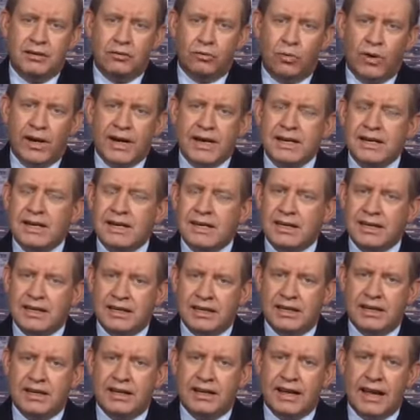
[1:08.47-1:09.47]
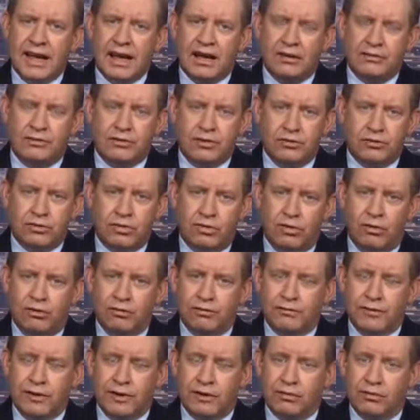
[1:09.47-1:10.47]
reining in
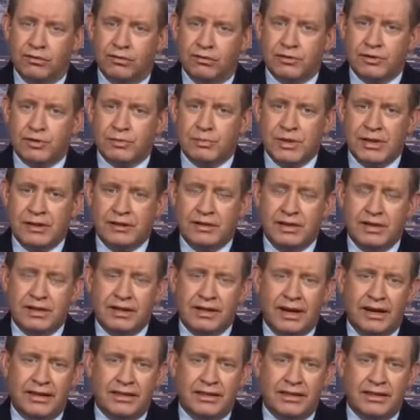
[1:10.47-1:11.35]
out-of-control federal spending.